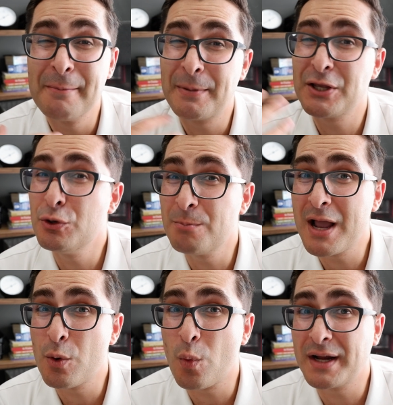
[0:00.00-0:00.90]
but you
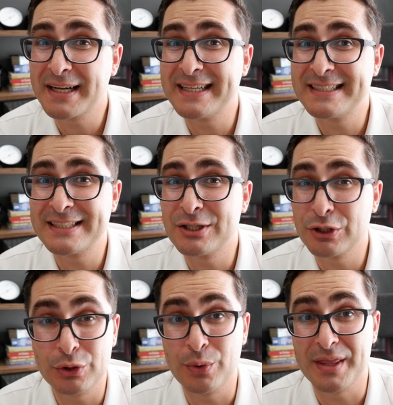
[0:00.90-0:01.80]
might want to
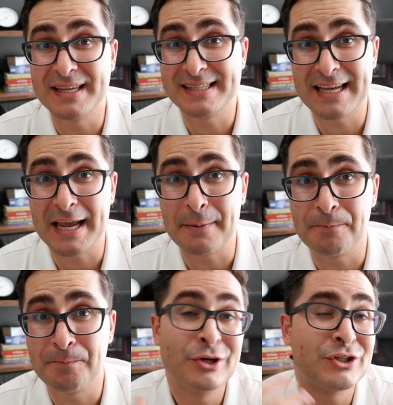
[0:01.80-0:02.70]
consider doing the same.
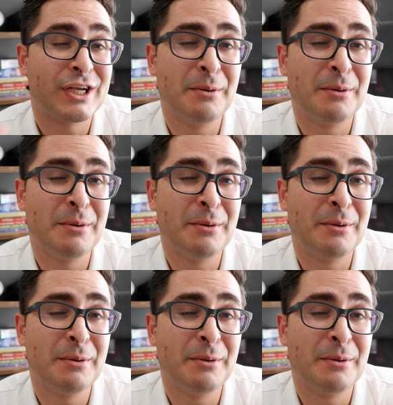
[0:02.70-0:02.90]
There's a